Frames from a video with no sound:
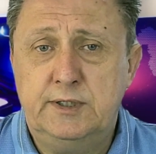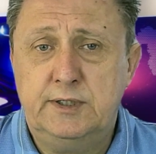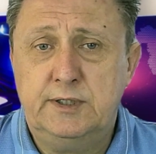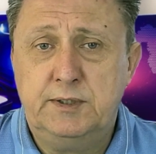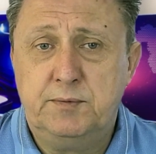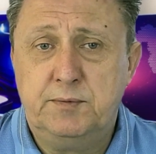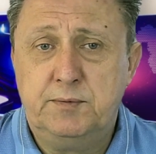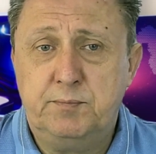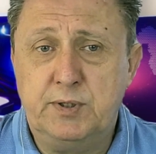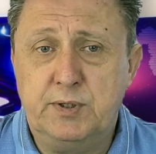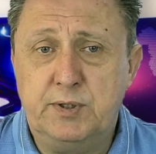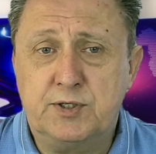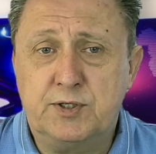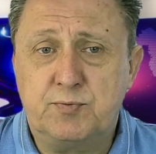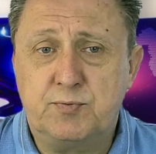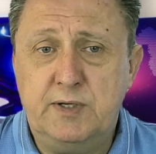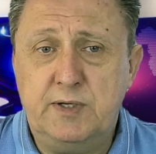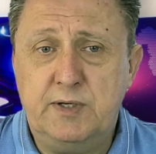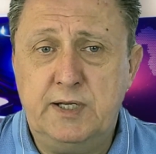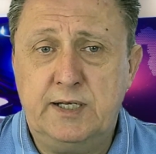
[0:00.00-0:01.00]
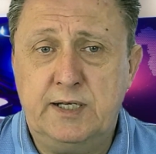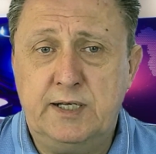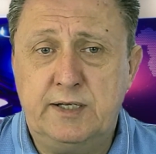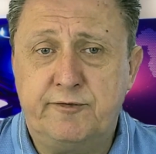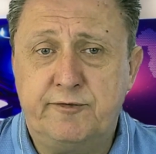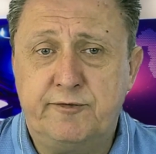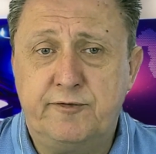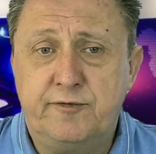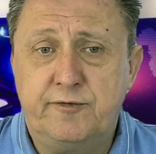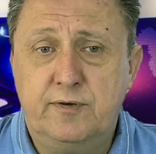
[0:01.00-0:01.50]
because we
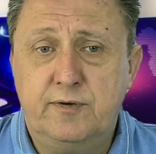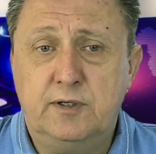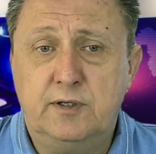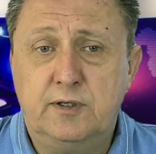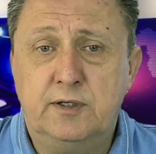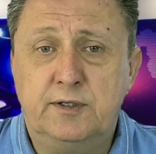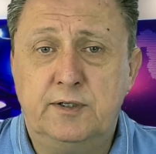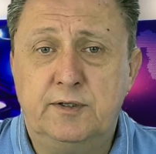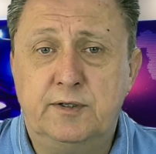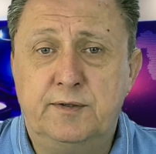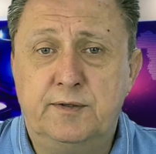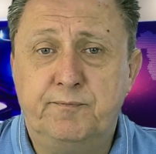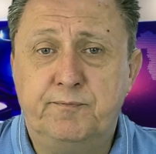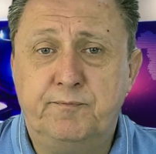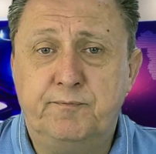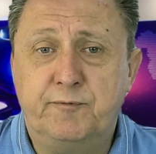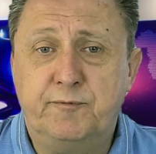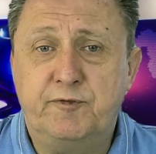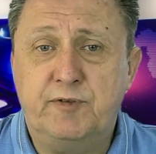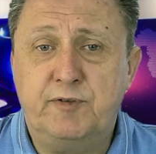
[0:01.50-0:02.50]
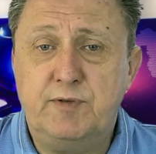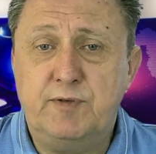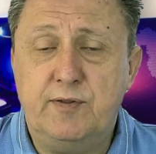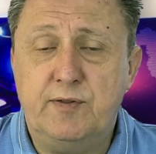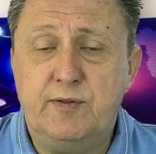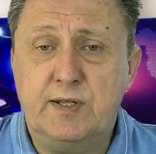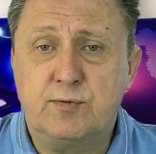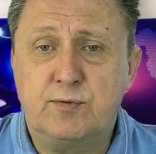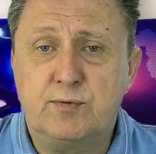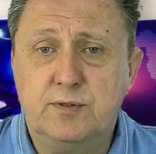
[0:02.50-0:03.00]
have
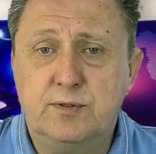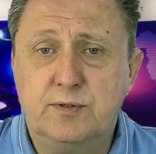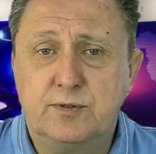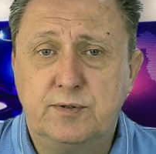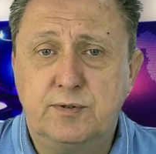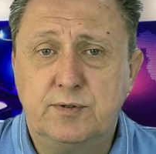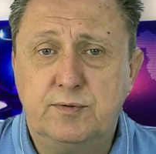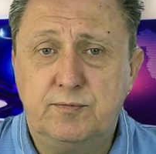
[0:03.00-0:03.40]
50,000